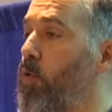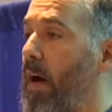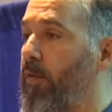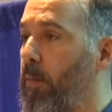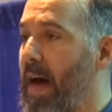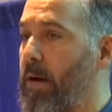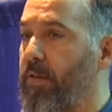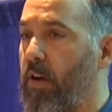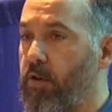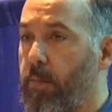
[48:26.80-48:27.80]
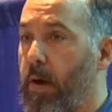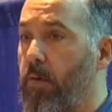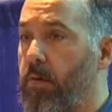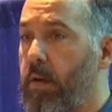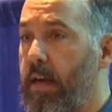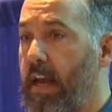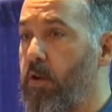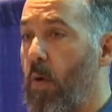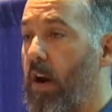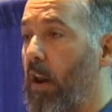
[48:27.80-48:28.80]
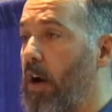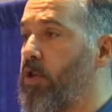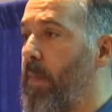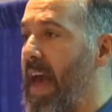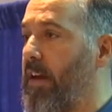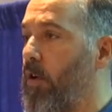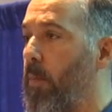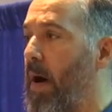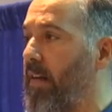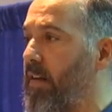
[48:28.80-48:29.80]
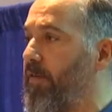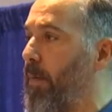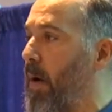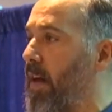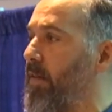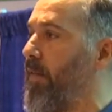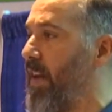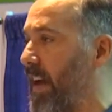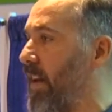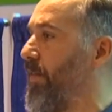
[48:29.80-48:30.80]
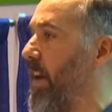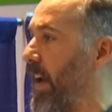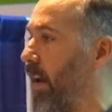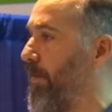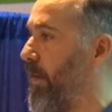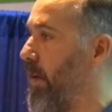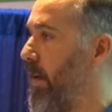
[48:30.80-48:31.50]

12-volt batteries on your boat and you want a larger bank, you go positive to positive, negative to negative.